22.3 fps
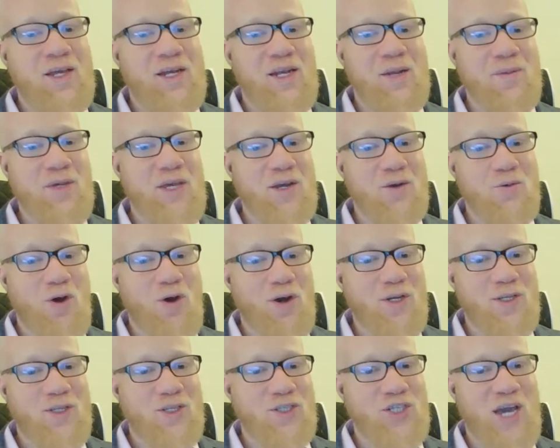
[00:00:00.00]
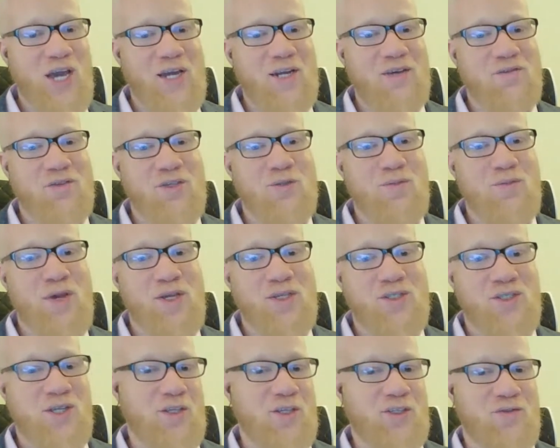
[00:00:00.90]
Let me get a one in the chat if this
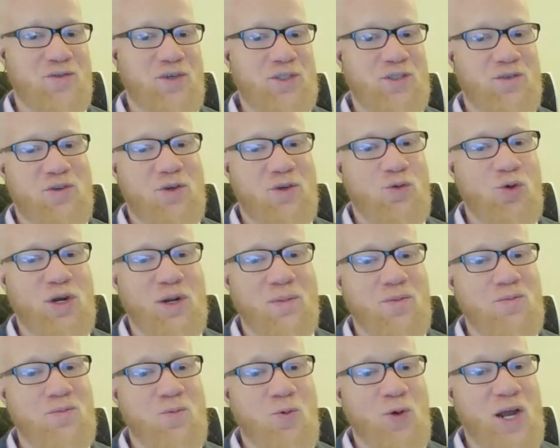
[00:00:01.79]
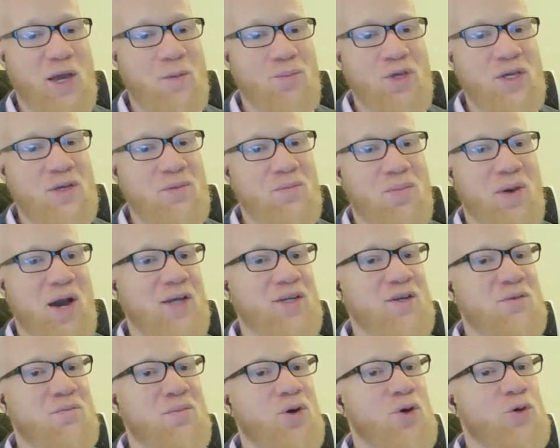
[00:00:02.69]
makes sense, vis-a-vis what I mean by
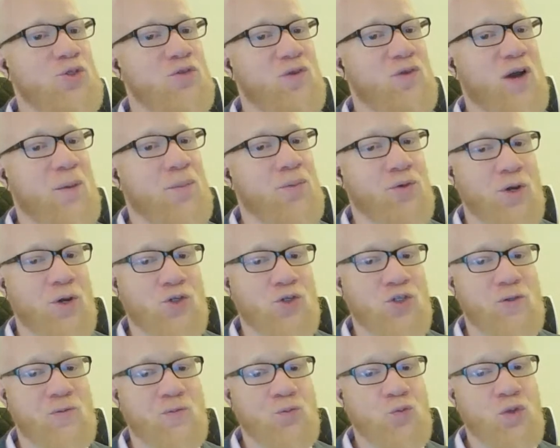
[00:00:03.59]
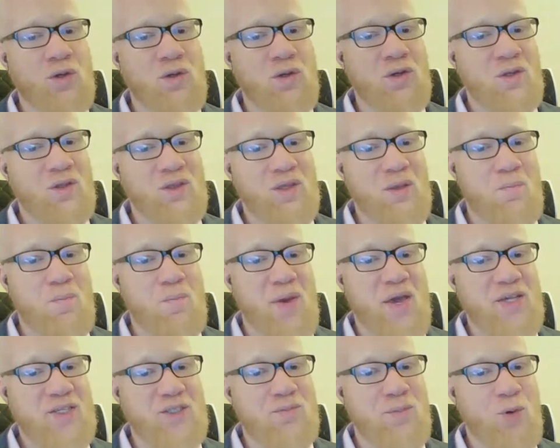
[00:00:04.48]
the modes of operation. The
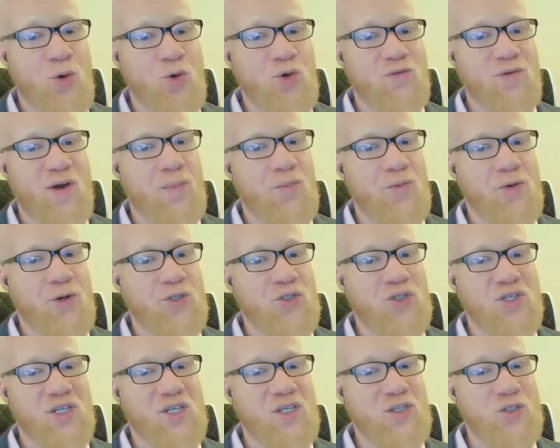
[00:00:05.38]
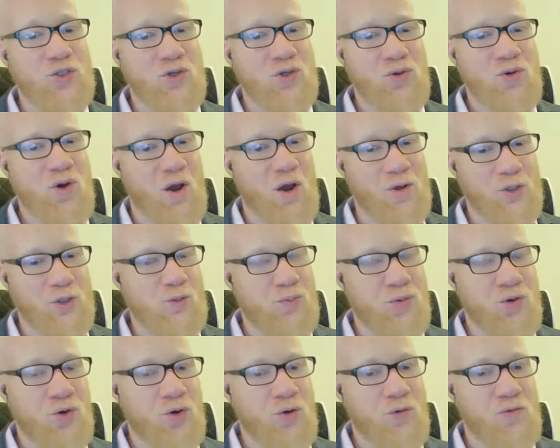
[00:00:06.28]
base mode of operation is you are
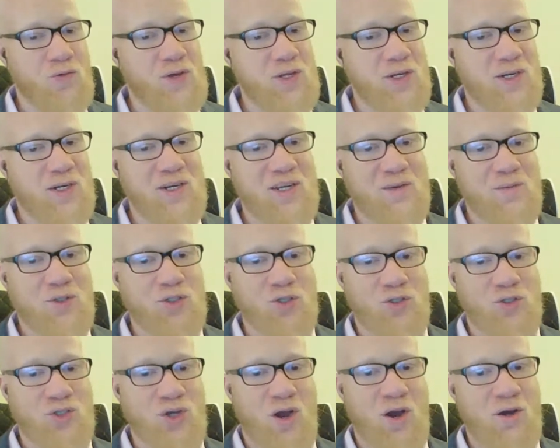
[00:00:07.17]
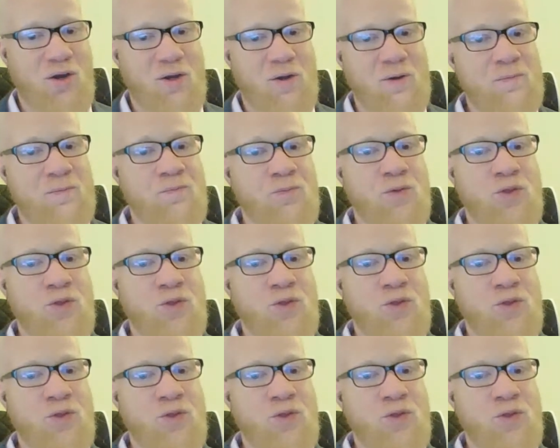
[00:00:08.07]
just pure feeling, image, and talk.